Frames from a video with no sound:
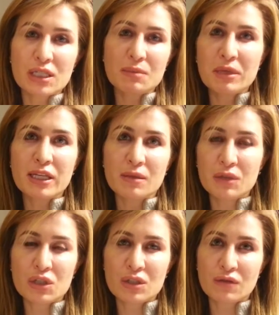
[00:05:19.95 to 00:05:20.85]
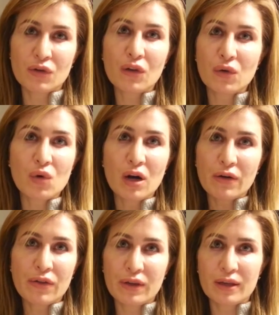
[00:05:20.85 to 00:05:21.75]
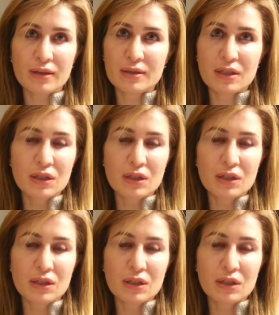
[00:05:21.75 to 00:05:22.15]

these media images of all the wrong things,